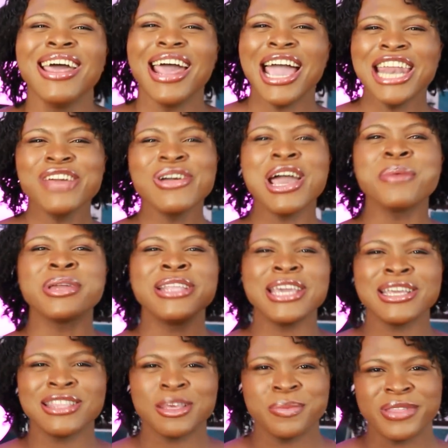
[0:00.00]
Anyway, I'm gonna take
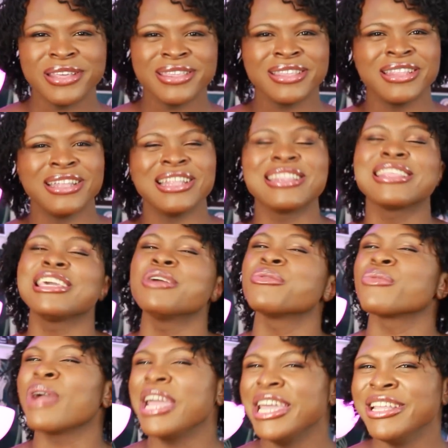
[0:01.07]
a sip of this and then let's get
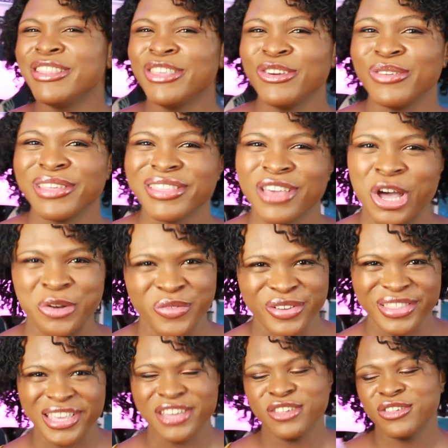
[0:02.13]
right into this
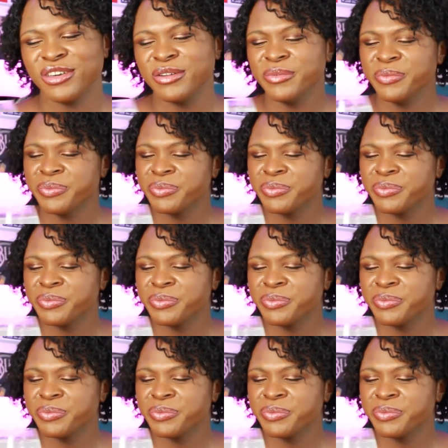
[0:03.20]
conversation.